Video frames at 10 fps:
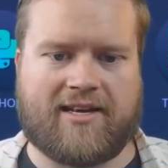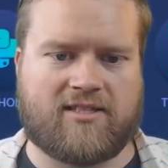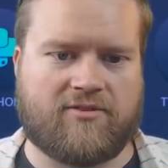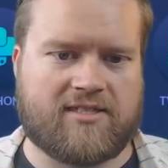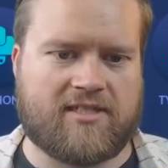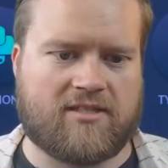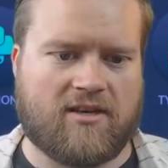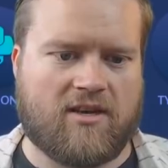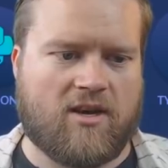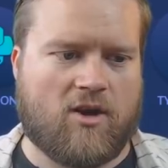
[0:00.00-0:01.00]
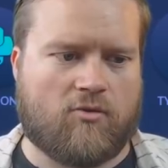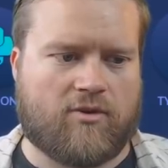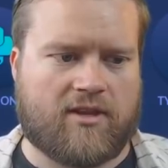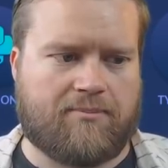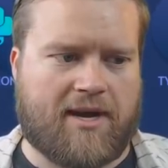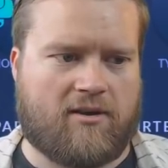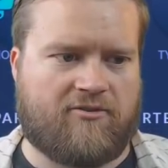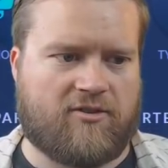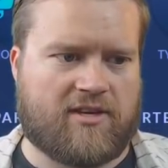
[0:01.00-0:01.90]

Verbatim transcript: So this is really powerful.